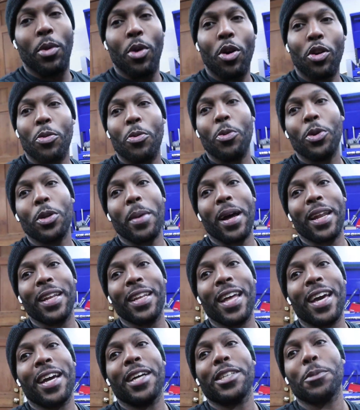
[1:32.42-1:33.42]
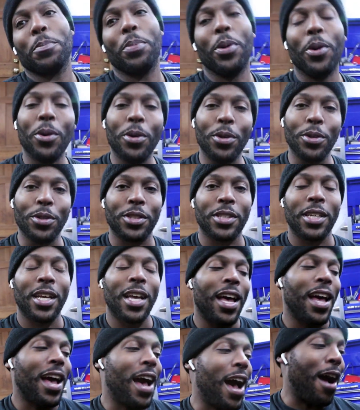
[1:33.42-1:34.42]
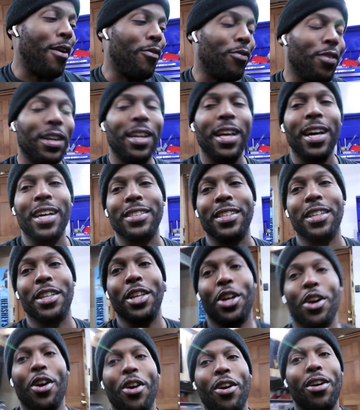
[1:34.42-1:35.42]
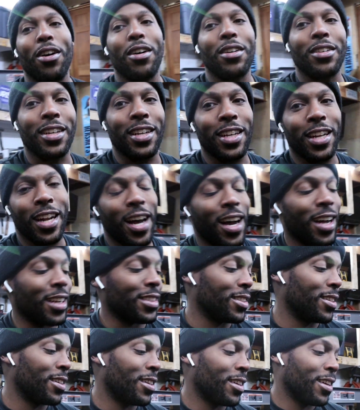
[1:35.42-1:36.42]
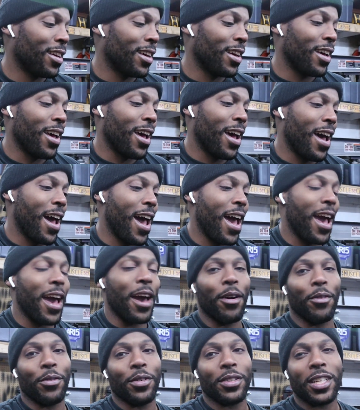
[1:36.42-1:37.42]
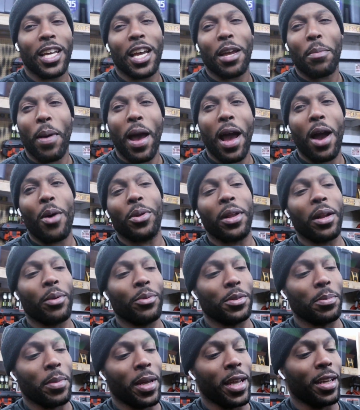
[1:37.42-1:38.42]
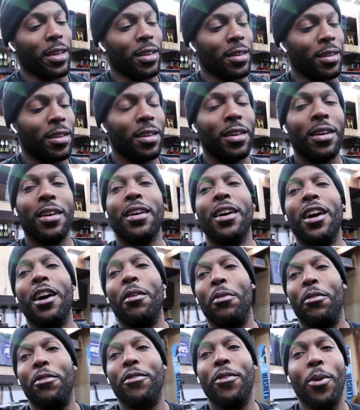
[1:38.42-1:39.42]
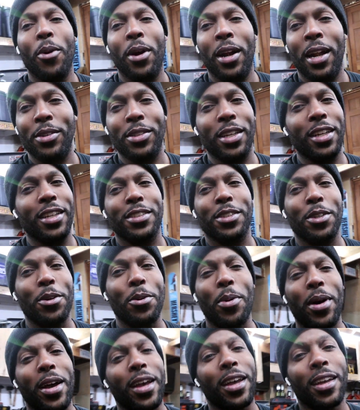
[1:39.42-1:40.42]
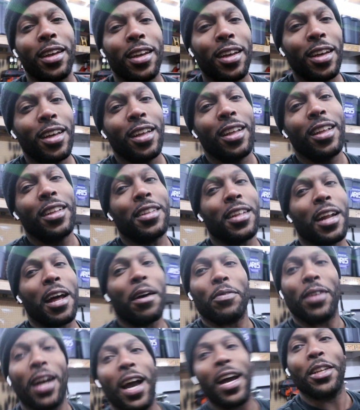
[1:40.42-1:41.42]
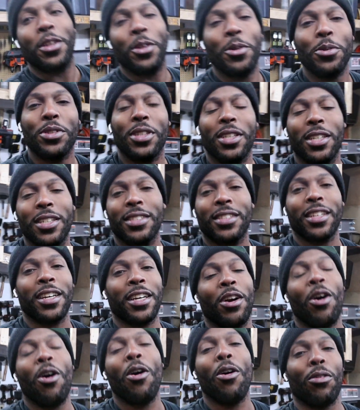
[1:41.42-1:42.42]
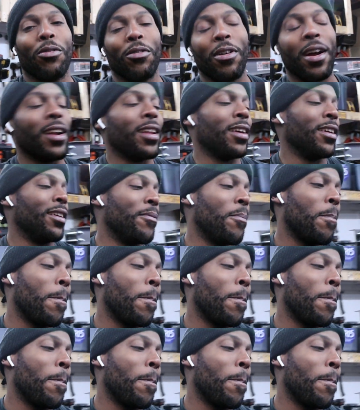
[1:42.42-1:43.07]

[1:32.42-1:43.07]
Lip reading: on one of my last pulls, I realized that the car did not have the same power that it was making before, and I was like, there's no way that I've gotten used to this thing already.